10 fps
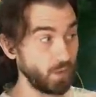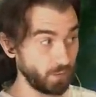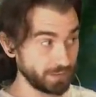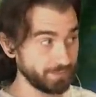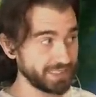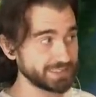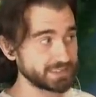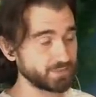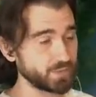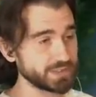And the
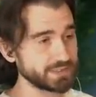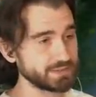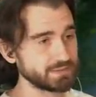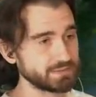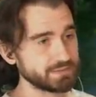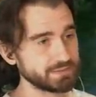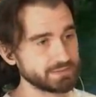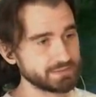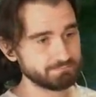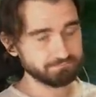basics, of course.
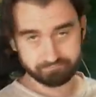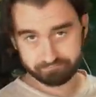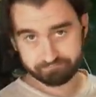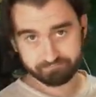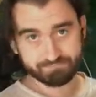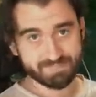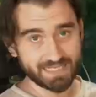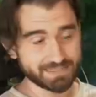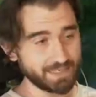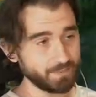
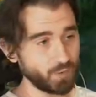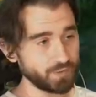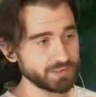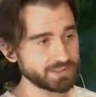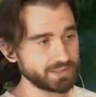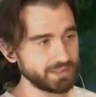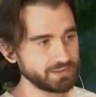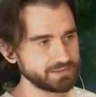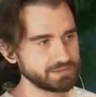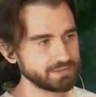That's kind of molars, okay.
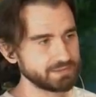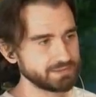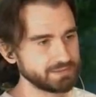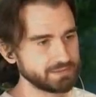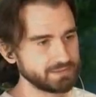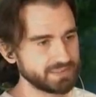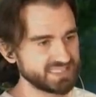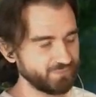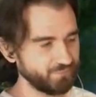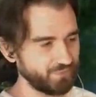Is
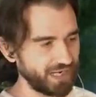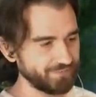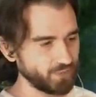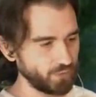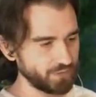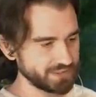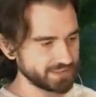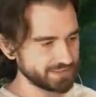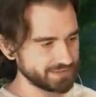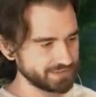it five
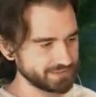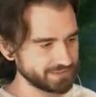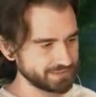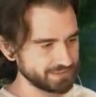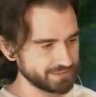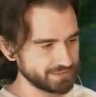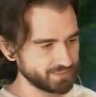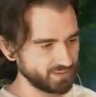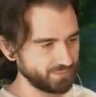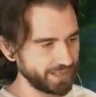colors?
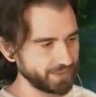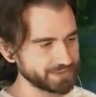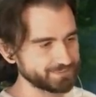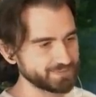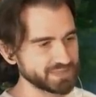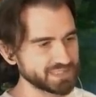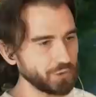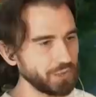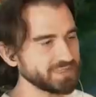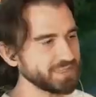We'll find out.
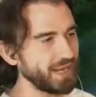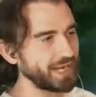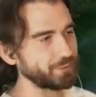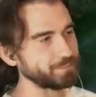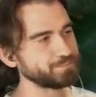Solemn Simulacrum.